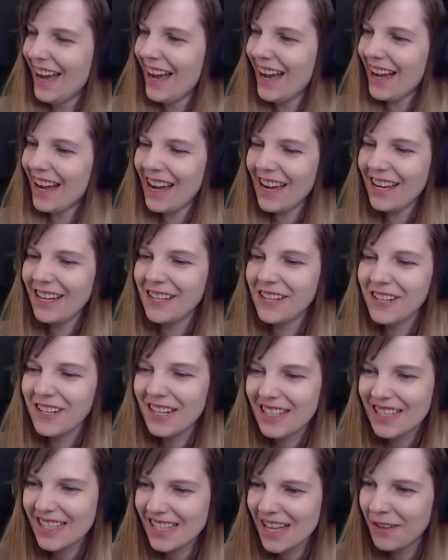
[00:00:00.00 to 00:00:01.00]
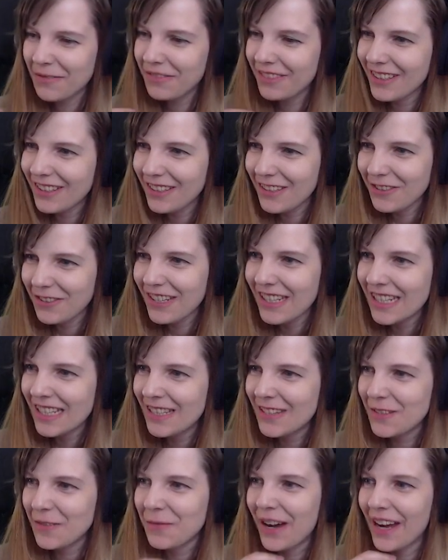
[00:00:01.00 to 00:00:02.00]
I accepted you
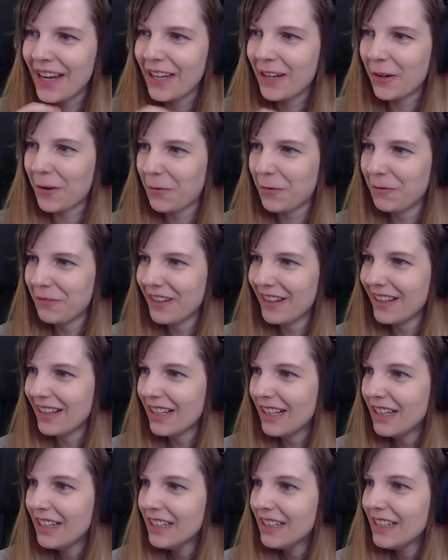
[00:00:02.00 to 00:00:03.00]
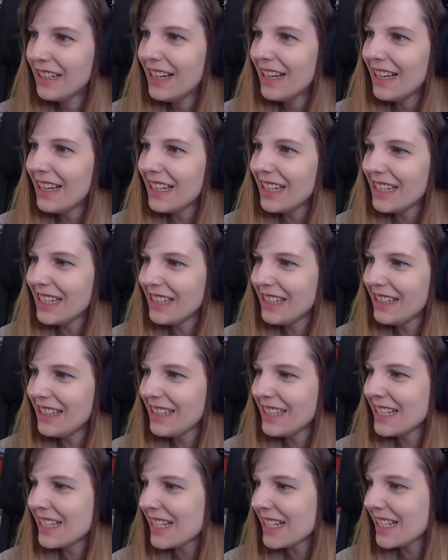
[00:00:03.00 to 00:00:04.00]
into my home. And
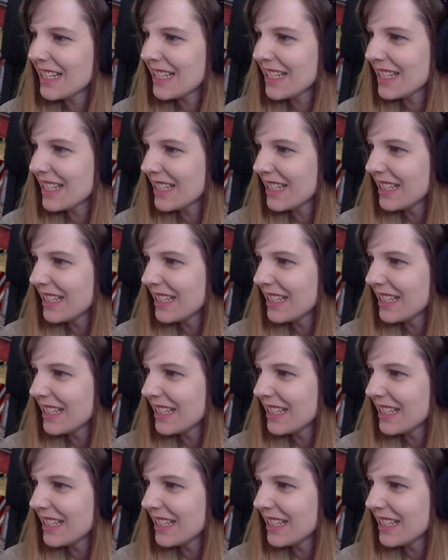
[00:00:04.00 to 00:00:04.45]
this is...